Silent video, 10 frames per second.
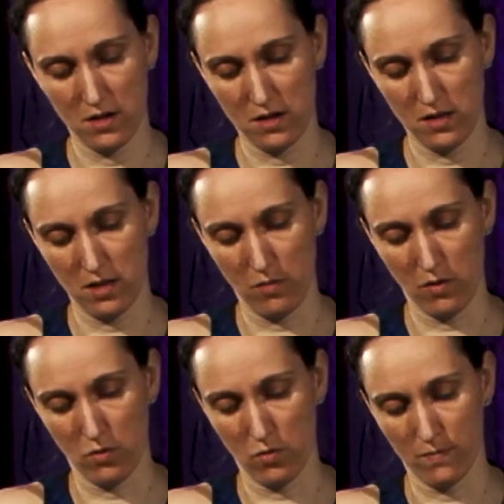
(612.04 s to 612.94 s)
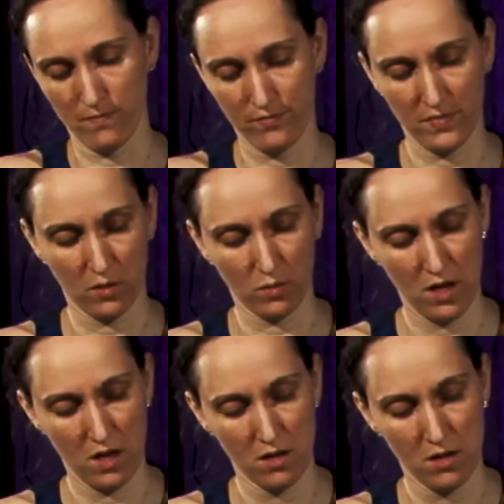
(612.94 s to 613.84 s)
And there we go.
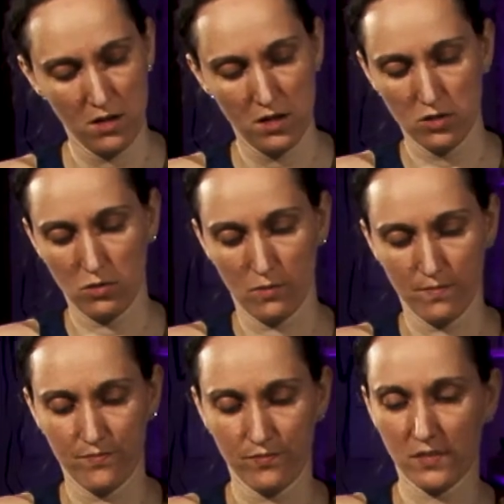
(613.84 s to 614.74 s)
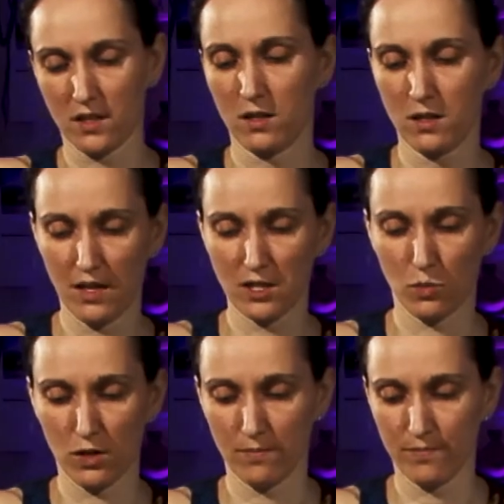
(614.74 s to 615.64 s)
So that's
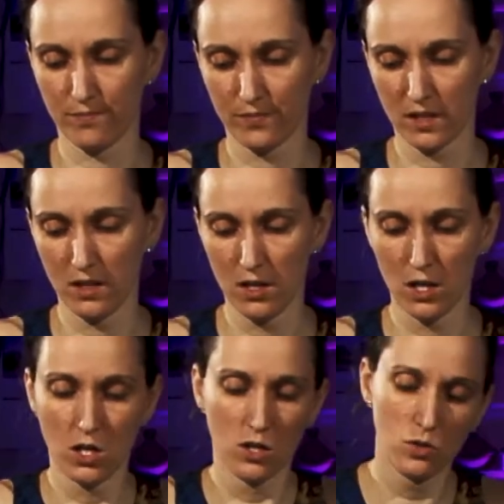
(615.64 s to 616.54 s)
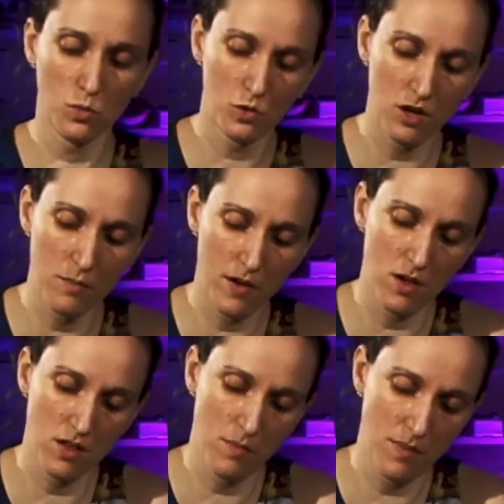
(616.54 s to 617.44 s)
one. Don't worry about
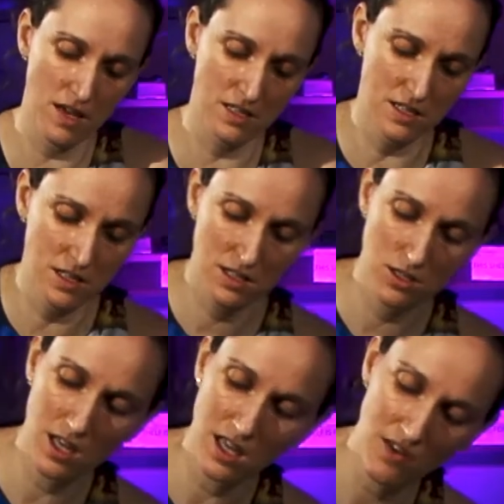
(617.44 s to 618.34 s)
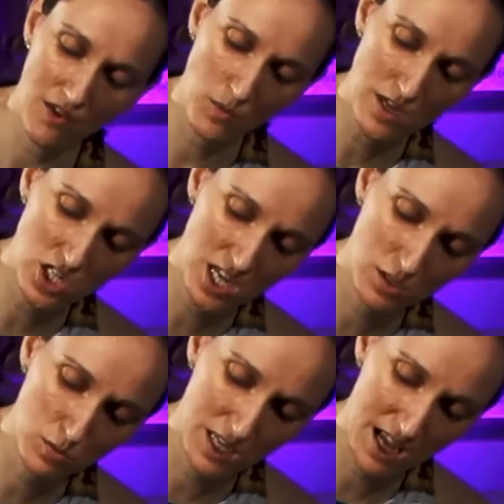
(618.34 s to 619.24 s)
the bases. You can give it a wee
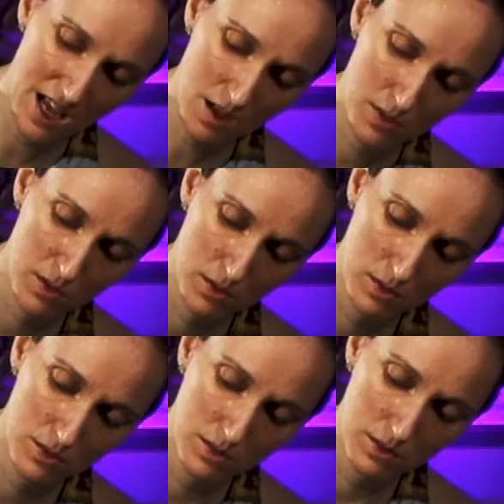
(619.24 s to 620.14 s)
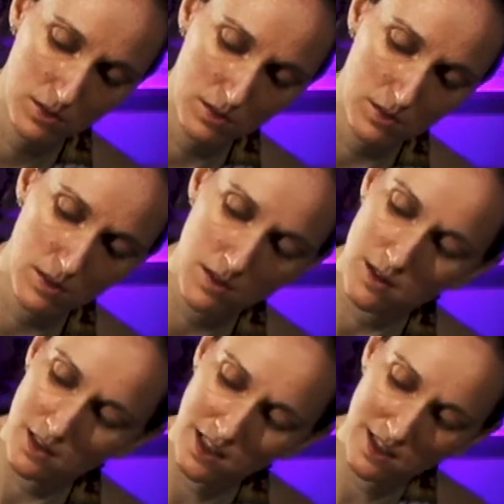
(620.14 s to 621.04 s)
gentle tap
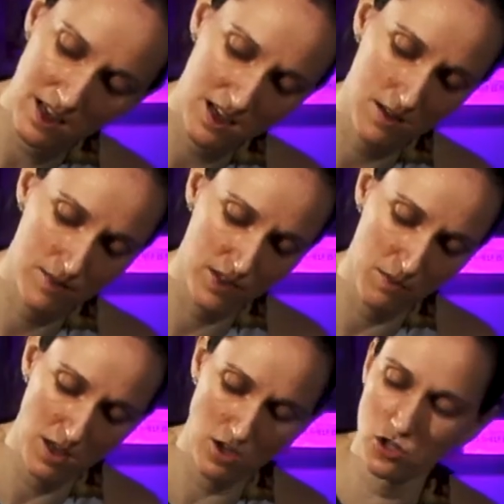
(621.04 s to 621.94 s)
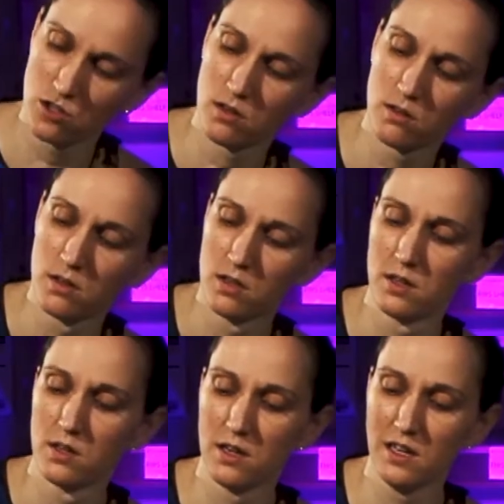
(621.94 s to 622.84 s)
like that and make sure
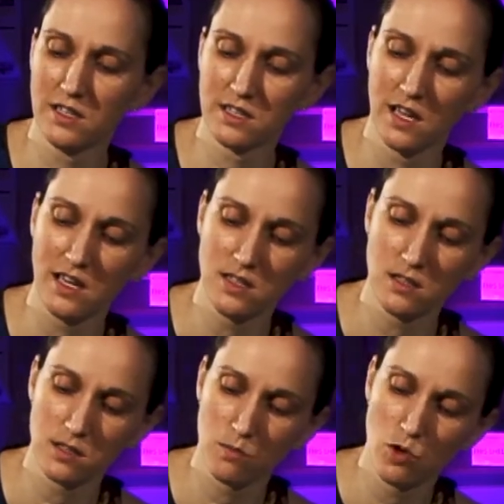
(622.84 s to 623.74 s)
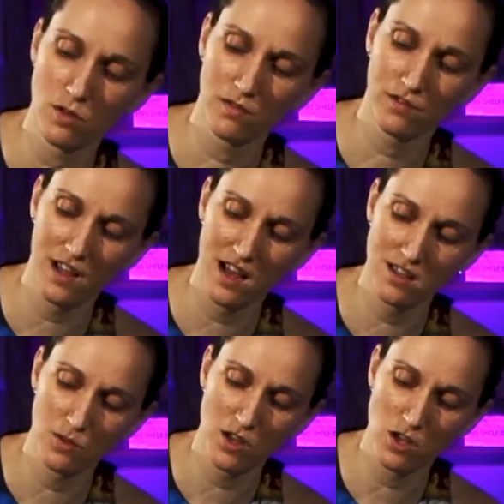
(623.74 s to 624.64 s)
it's nice and smooth and flat
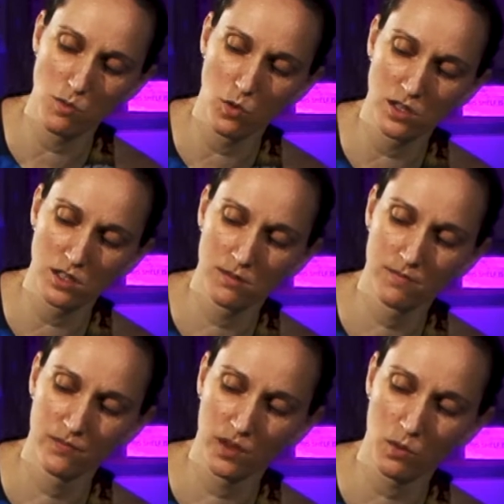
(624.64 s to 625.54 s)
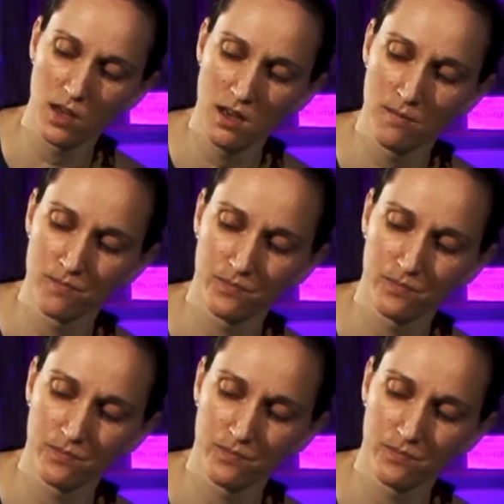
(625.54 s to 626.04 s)
the way you want. Okay?